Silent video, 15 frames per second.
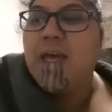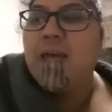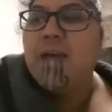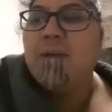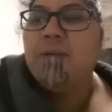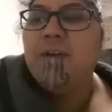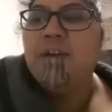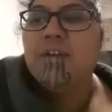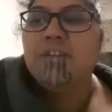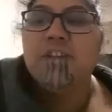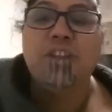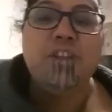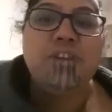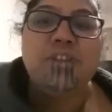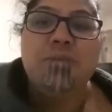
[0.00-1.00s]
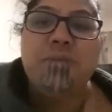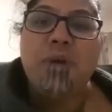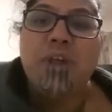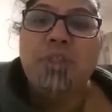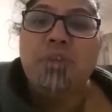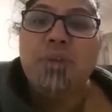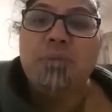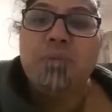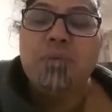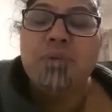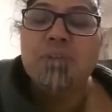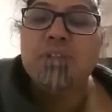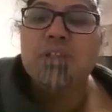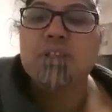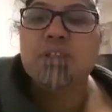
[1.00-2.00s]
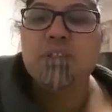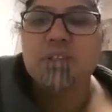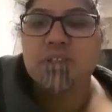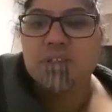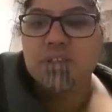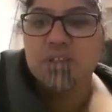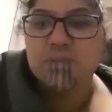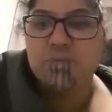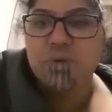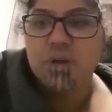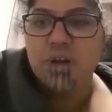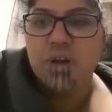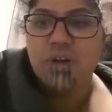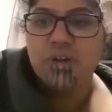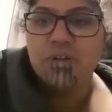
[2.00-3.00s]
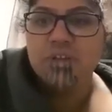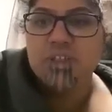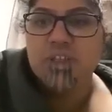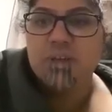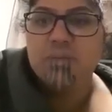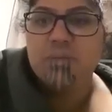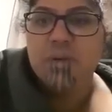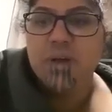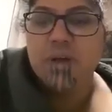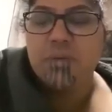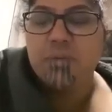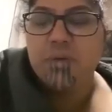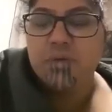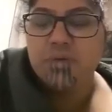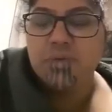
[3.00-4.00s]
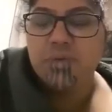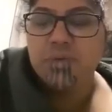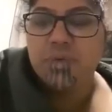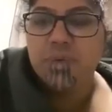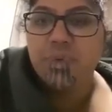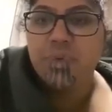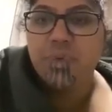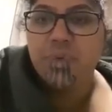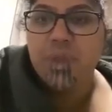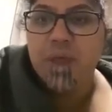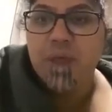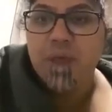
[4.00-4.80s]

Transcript: So those are my three pointers. This is what I learned in my module